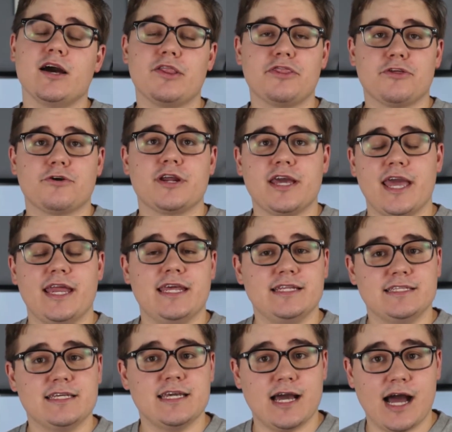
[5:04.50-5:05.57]
a 3080
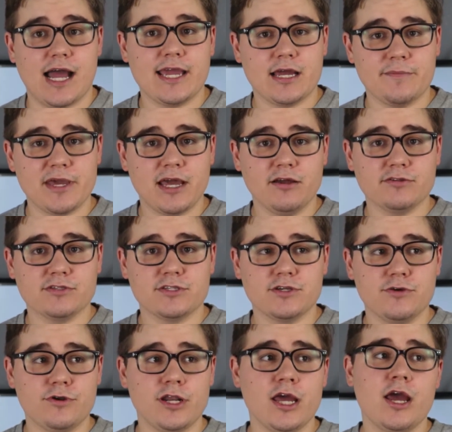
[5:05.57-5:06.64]
Ti coming out
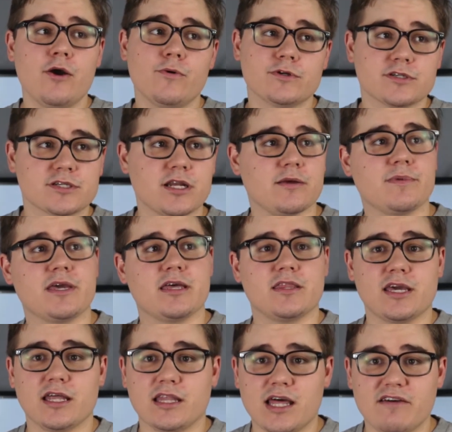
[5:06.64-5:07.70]
soon, which is going to be in
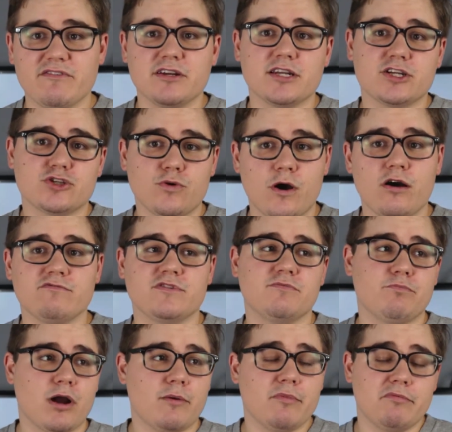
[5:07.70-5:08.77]
the 11 to 12 to
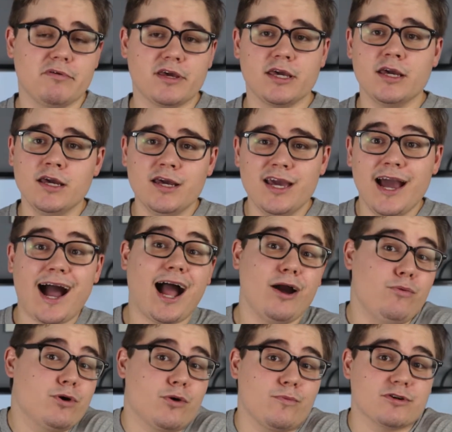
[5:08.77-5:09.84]
probably, I
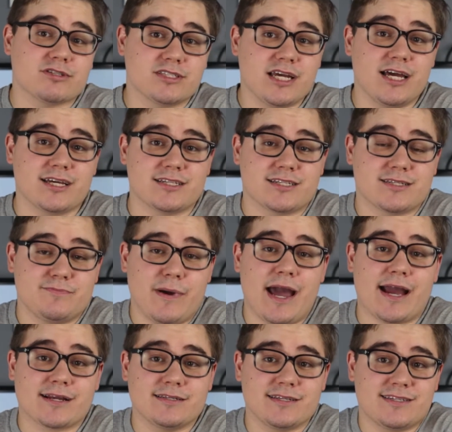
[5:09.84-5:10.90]
would almost
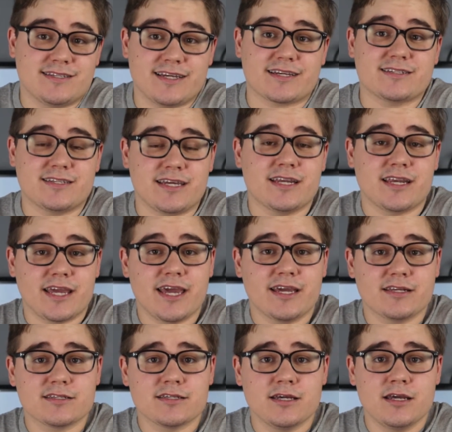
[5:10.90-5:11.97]
expect 16
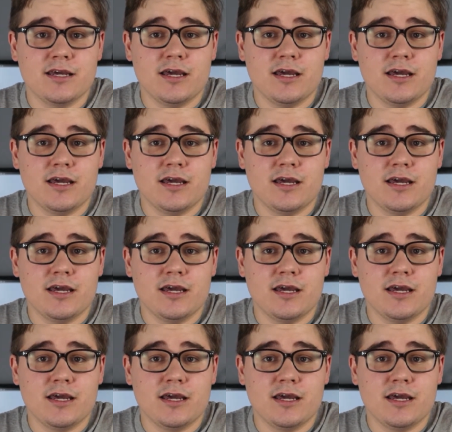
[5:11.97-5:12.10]
gigs,